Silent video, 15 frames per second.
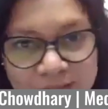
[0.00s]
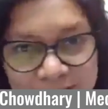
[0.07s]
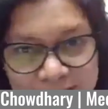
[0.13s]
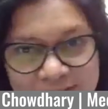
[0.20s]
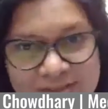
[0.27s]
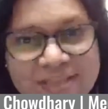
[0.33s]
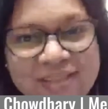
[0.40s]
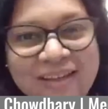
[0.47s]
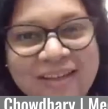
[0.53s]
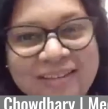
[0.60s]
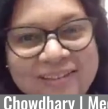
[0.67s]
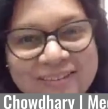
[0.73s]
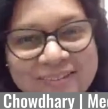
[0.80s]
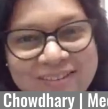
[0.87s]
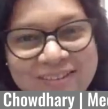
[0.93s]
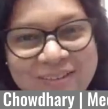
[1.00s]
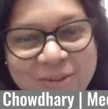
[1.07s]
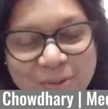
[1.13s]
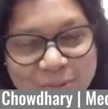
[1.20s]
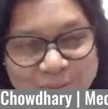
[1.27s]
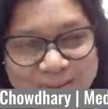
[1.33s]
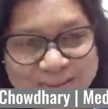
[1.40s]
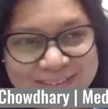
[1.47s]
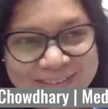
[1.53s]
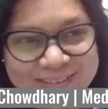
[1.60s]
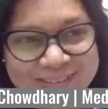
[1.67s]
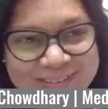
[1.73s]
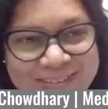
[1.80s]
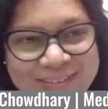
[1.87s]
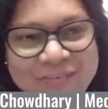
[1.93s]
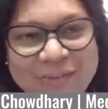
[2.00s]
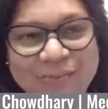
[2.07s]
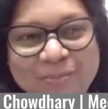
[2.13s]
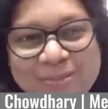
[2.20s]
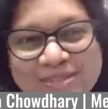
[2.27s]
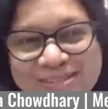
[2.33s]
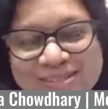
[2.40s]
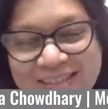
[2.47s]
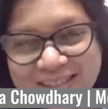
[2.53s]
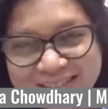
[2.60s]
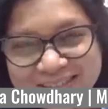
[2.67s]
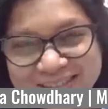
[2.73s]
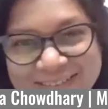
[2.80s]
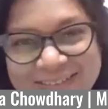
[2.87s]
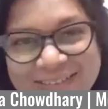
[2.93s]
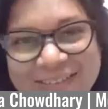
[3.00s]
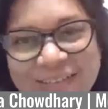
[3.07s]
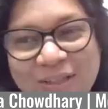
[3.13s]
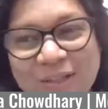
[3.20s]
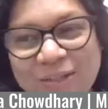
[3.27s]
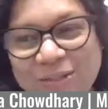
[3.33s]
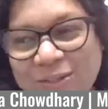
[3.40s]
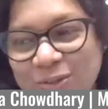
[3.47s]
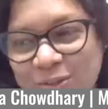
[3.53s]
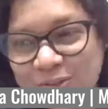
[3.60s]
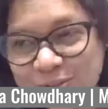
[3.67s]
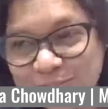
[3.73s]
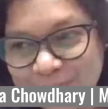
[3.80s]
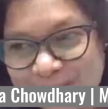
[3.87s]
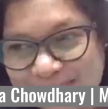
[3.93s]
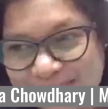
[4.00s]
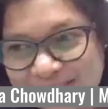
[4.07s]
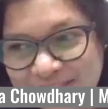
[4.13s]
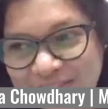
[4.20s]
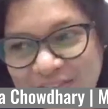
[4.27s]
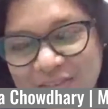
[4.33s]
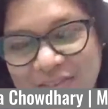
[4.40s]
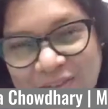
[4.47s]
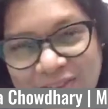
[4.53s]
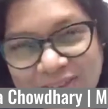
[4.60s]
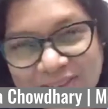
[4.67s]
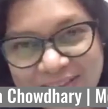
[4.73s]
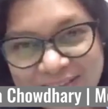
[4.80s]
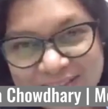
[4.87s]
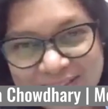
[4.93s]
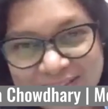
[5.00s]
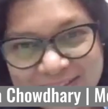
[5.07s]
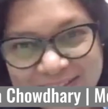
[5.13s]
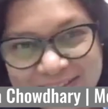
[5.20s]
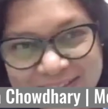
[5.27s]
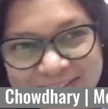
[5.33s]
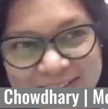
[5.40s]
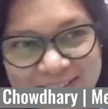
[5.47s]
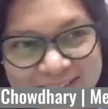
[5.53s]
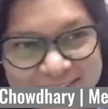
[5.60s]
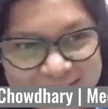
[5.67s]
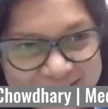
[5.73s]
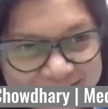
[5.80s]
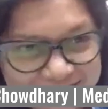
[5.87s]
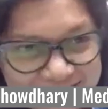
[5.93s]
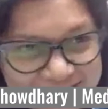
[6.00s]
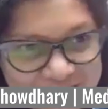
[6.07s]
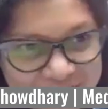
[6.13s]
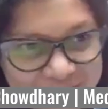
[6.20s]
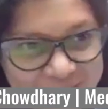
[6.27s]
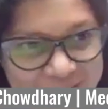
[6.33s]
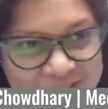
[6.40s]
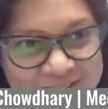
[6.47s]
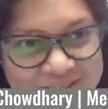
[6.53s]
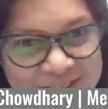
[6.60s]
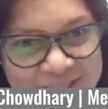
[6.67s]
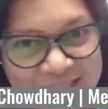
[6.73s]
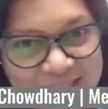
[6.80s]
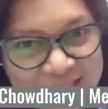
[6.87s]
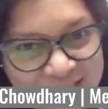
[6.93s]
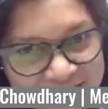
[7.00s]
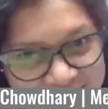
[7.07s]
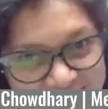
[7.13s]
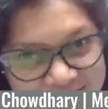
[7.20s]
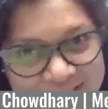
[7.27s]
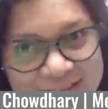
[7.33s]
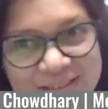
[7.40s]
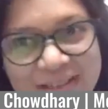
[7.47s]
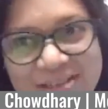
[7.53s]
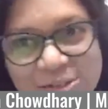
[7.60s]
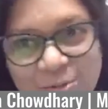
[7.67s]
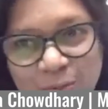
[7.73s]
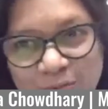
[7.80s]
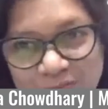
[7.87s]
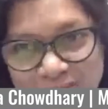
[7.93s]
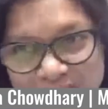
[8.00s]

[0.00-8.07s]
This is again a COVID driven business angle. So business continuity, then the client success stories, and the next one